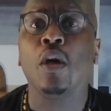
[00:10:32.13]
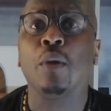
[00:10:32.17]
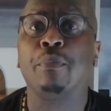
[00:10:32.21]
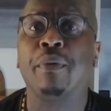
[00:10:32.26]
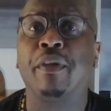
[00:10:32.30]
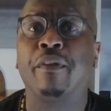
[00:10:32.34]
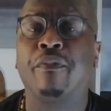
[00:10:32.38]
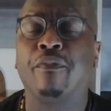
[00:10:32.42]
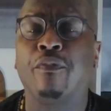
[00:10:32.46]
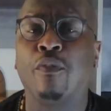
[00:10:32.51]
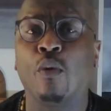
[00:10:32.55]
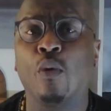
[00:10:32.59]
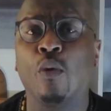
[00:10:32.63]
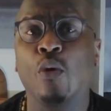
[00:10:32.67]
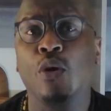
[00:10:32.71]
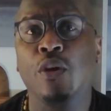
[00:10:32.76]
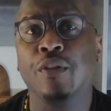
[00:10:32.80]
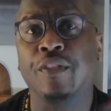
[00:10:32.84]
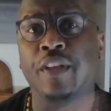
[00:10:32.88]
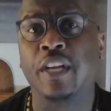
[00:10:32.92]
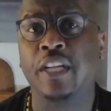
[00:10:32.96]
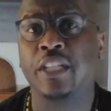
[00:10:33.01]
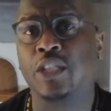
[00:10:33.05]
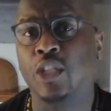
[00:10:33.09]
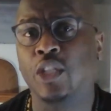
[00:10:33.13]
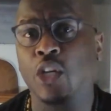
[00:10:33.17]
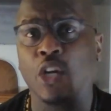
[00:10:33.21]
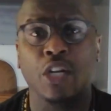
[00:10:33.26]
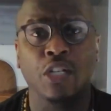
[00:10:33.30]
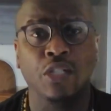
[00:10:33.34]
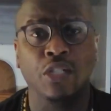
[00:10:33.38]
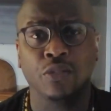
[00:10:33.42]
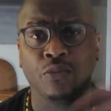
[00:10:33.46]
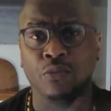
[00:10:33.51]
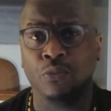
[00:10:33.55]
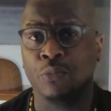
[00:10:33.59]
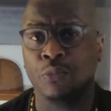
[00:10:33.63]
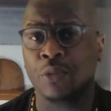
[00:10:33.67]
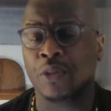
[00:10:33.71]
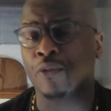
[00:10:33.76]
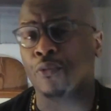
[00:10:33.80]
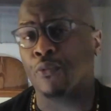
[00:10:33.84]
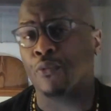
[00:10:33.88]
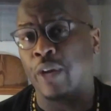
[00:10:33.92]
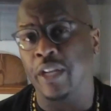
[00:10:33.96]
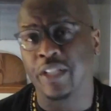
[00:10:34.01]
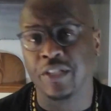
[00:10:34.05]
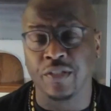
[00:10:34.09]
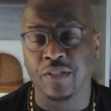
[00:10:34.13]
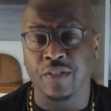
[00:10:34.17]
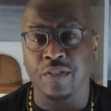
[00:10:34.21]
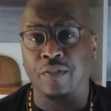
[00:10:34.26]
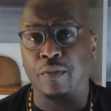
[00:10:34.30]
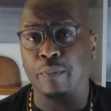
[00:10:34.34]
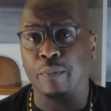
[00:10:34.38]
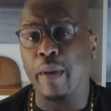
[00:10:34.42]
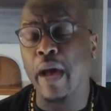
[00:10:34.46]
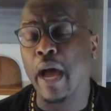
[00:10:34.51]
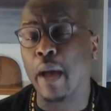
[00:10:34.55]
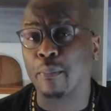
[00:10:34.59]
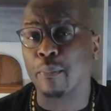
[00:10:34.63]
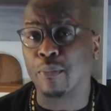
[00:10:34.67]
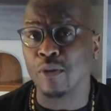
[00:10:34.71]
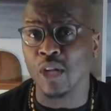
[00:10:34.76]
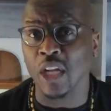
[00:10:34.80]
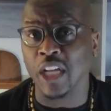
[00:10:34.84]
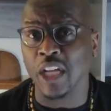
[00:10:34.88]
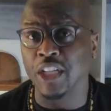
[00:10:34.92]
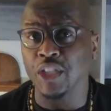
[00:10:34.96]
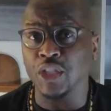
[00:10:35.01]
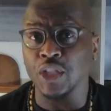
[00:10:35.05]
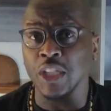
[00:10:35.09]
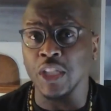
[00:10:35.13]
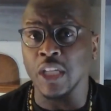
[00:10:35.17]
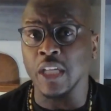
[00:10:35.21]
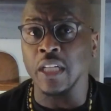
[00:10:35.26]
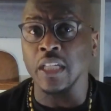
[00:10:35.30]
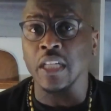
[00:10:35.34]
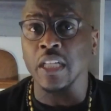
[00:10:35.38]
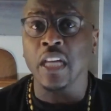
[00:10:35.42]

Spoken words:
before they start with the rest of the population.